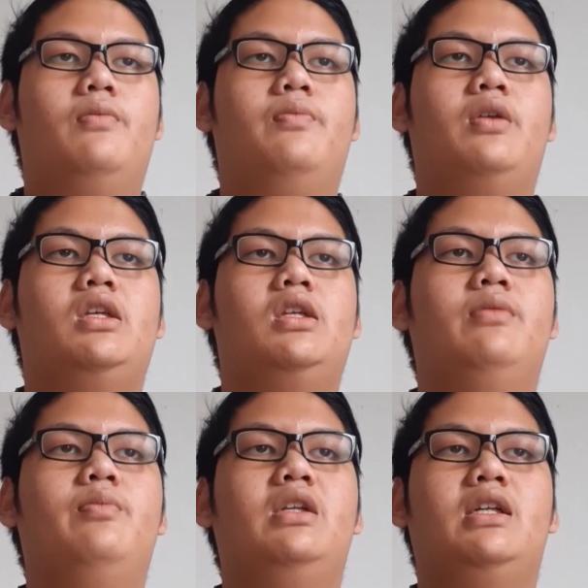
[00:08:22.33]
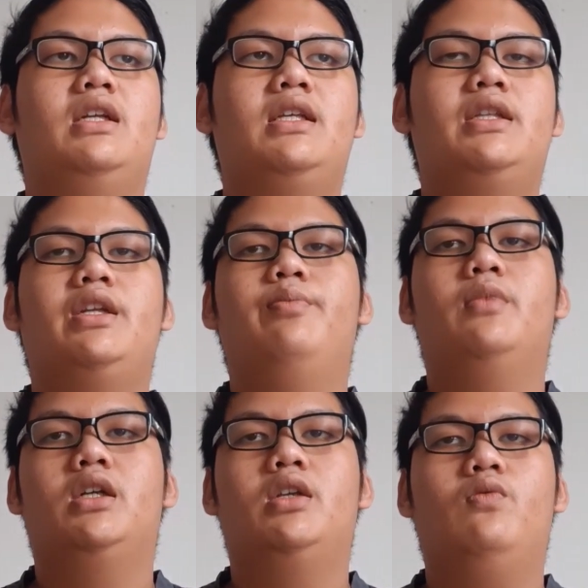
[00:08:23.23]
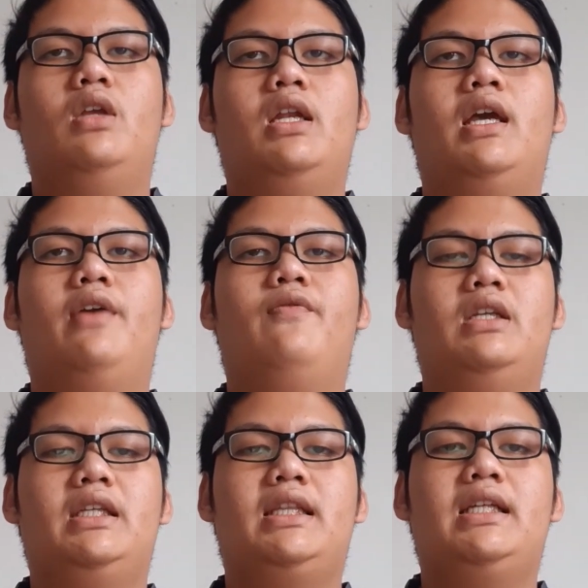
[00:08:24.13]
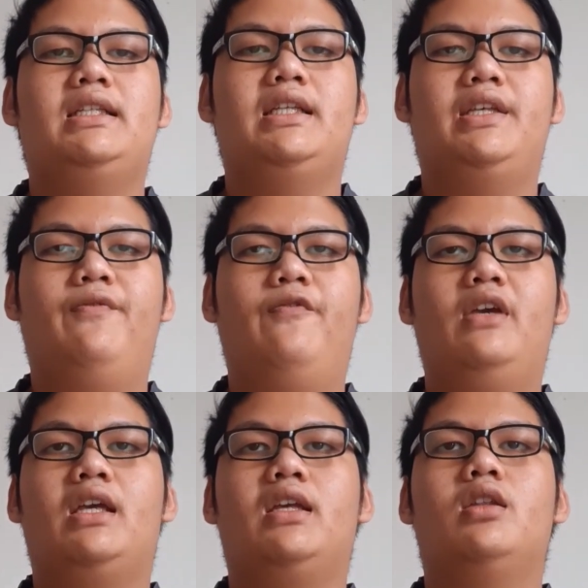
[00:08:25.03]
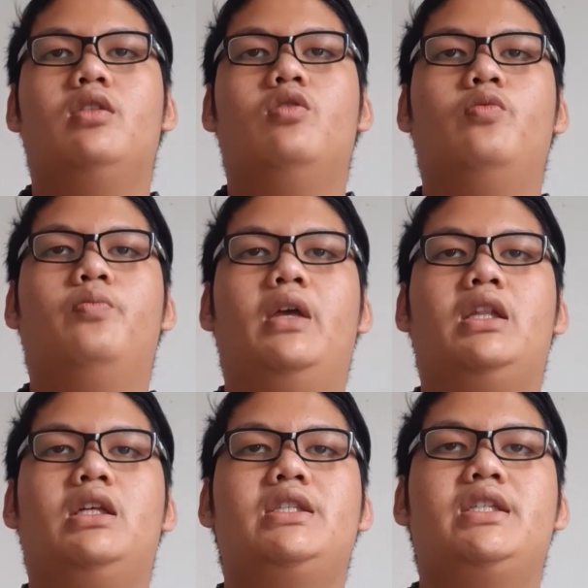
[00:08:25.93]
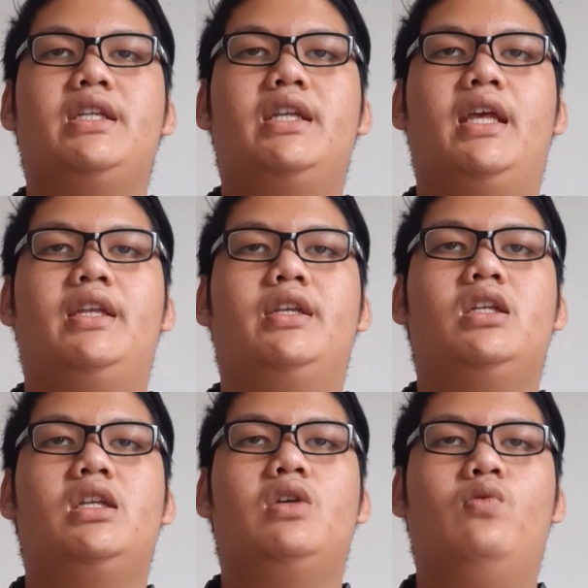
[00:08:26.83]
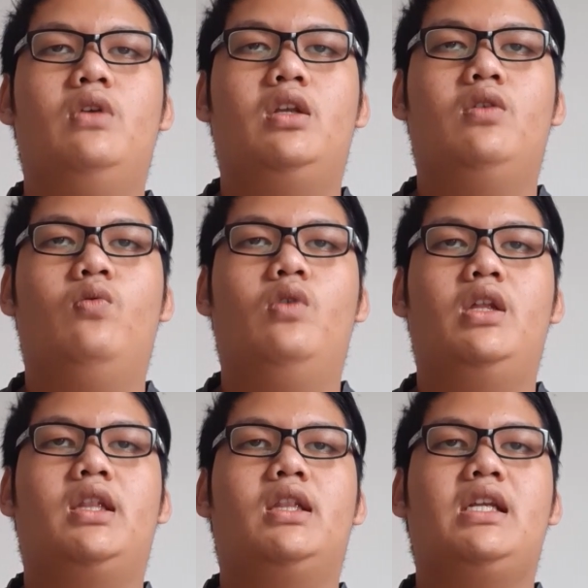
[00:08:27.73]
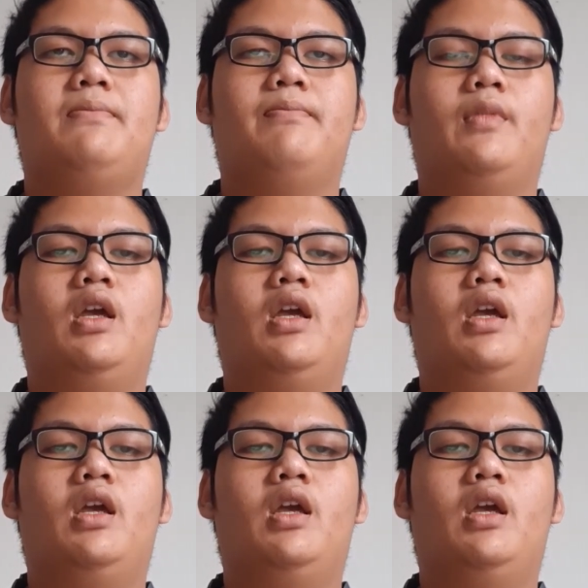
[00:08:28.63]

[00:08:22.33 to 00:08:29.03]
Preliminary treatment will have little effect to pathogen and the liquid waste stream.